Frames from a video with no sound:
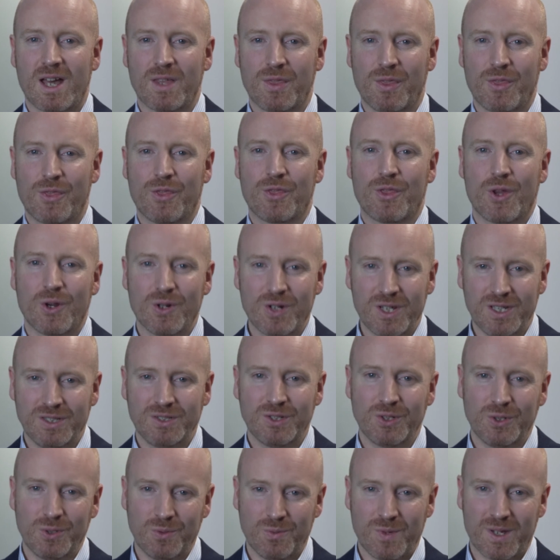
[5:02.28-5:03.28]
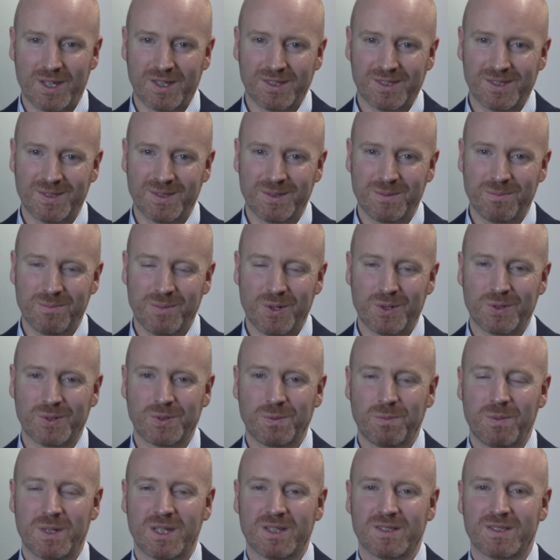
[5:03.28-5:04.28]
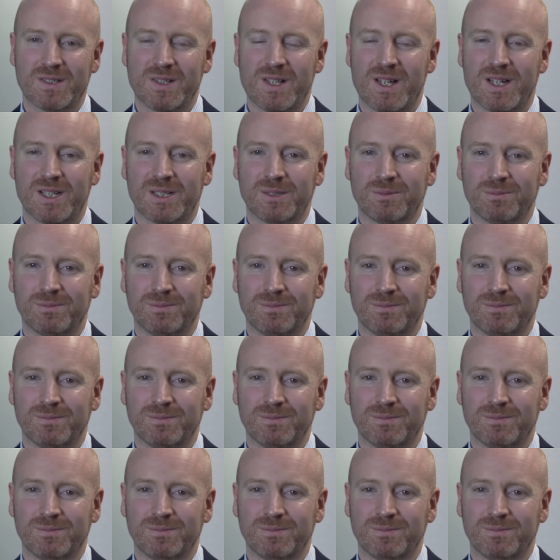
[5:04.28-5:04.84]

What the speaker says: at 32 weeks post baseline.